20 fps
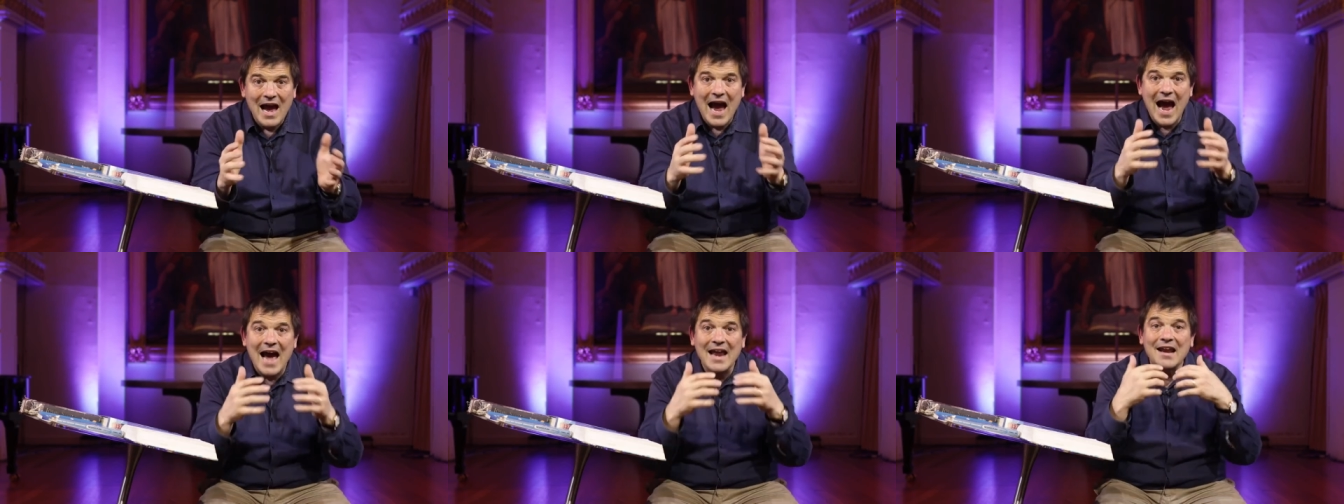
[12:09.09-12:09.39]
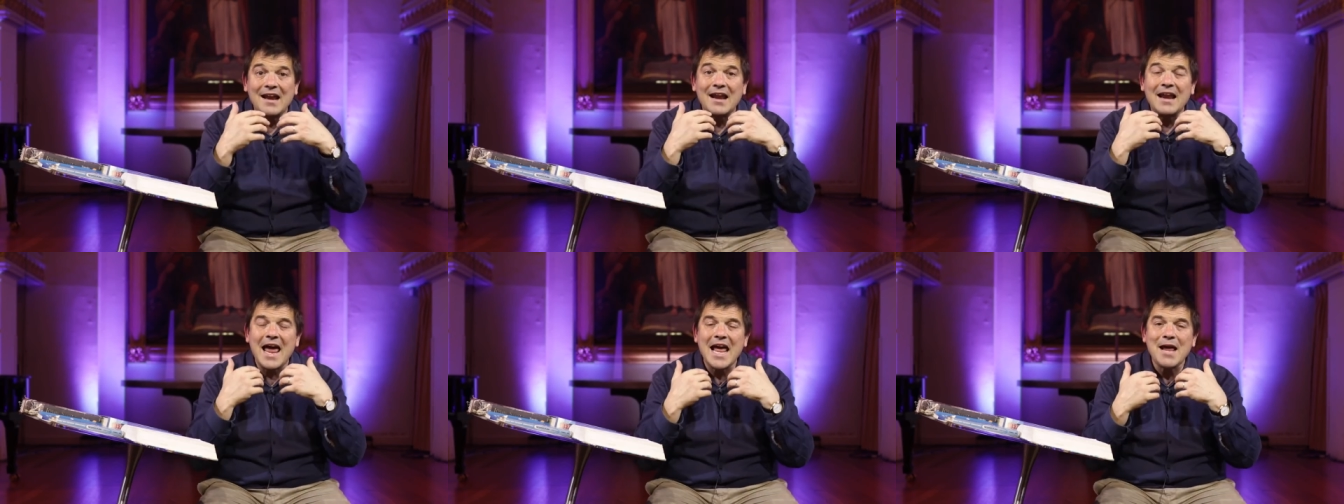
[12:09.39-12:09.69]
and
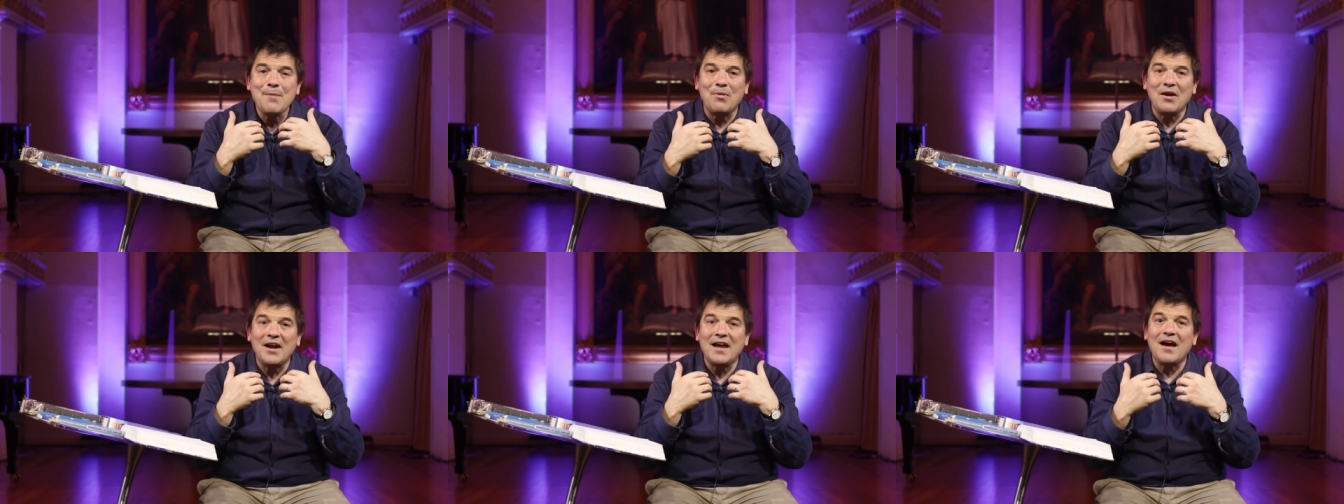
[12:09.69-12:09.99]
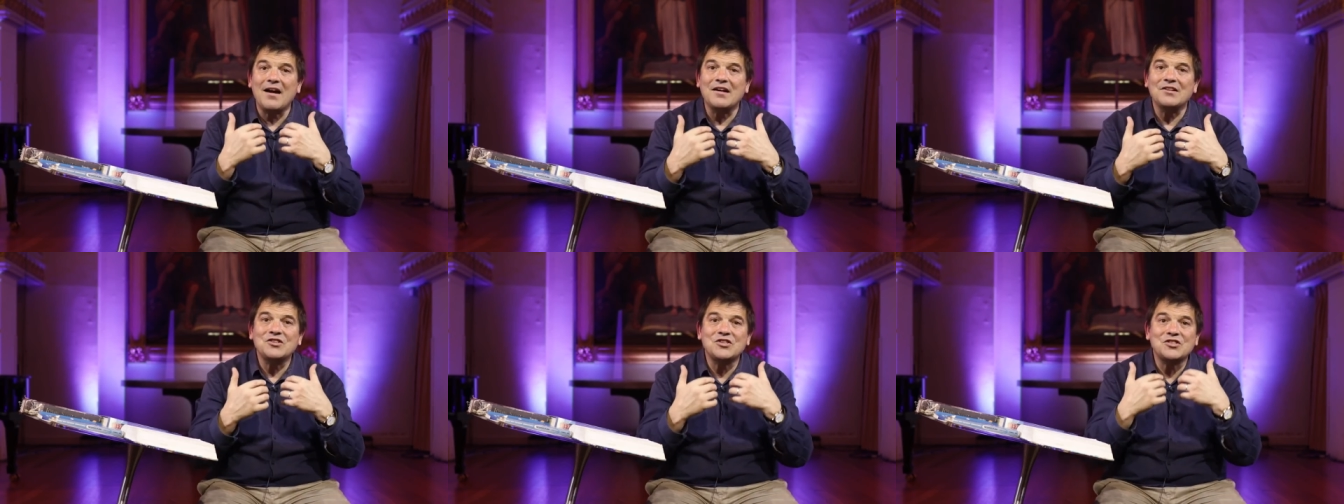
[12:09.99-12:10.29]
enabling
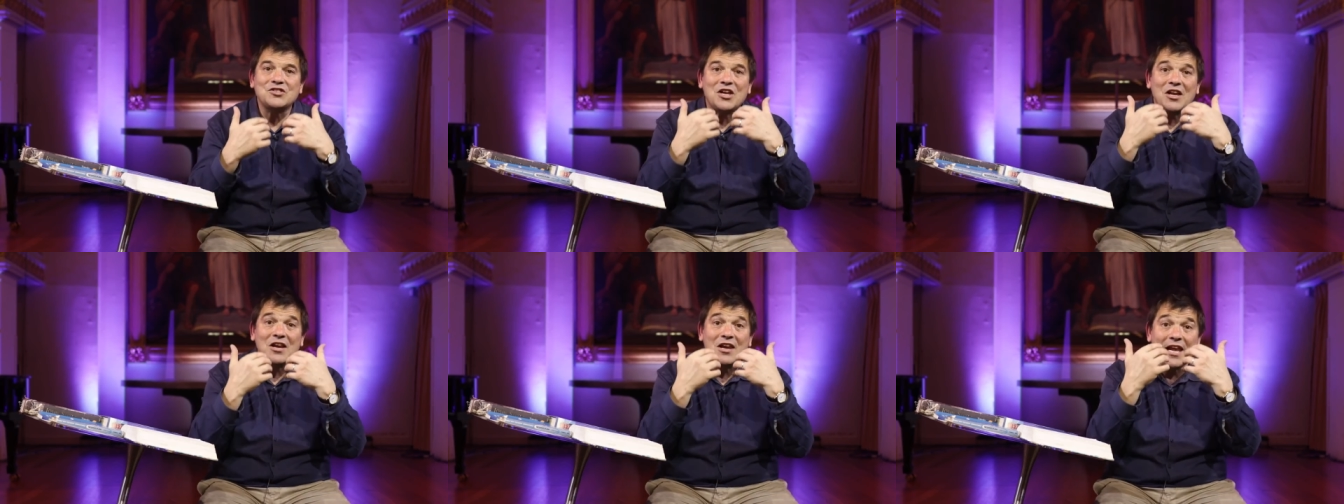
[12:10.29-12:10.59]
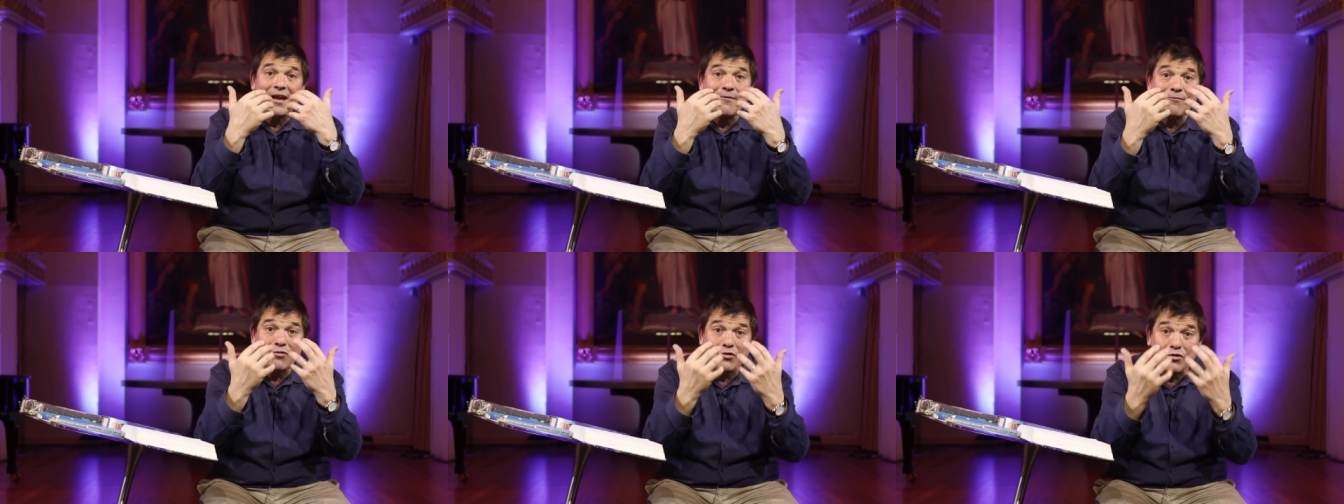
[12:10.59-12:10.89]
us to
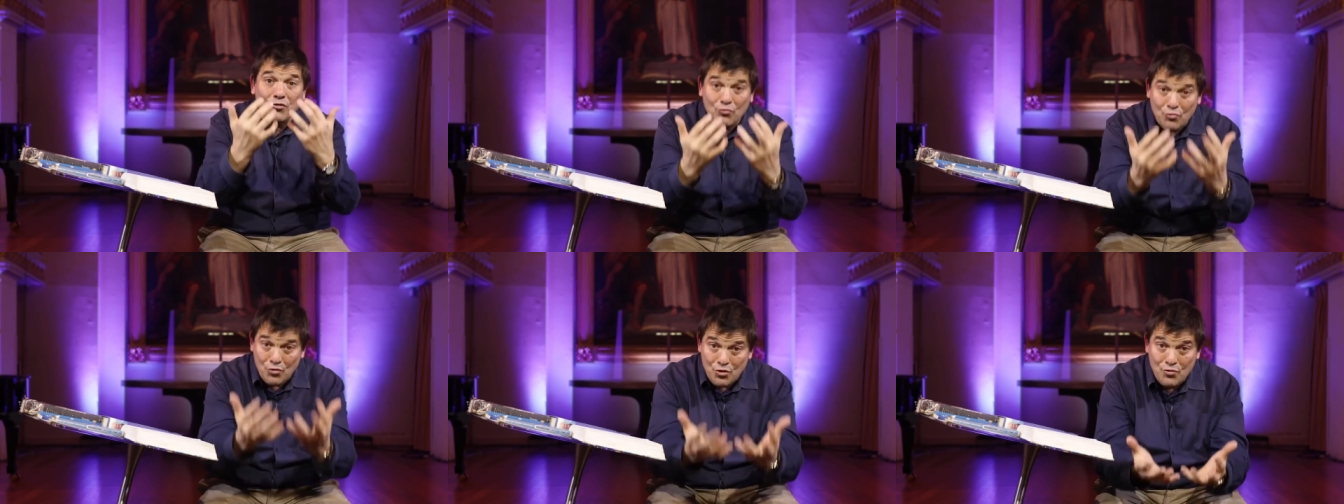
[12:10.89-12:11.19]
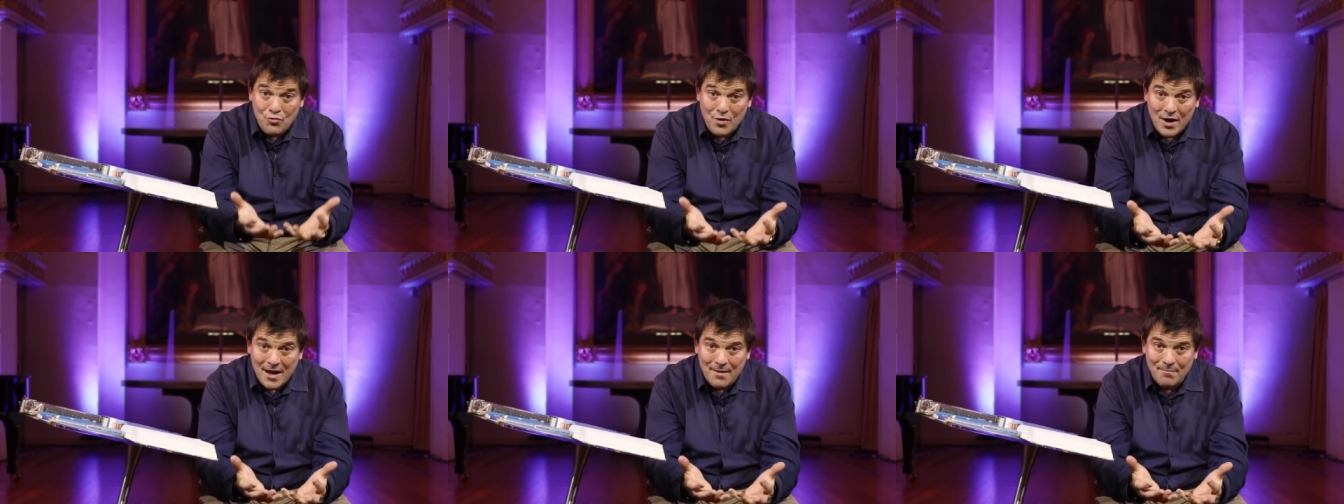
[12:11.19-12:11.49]
live
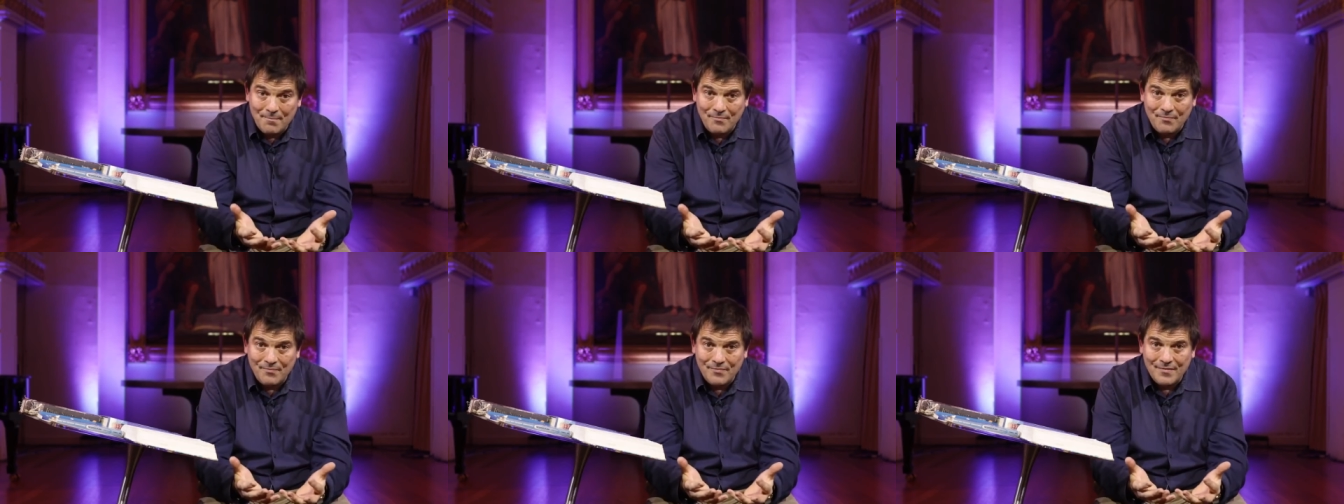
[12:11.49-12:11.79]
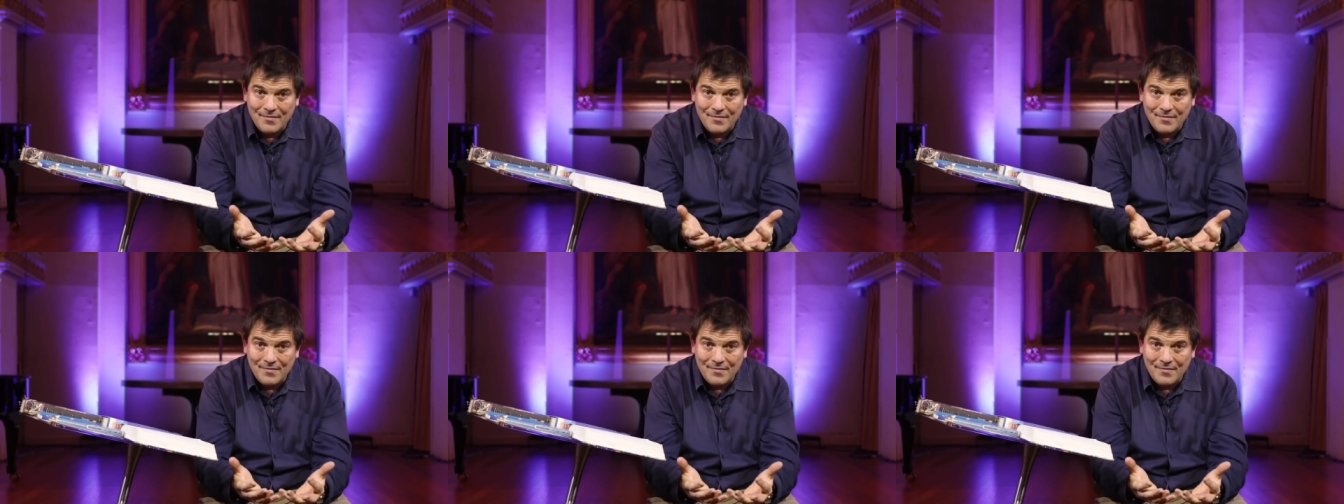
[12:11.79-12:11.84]
through him.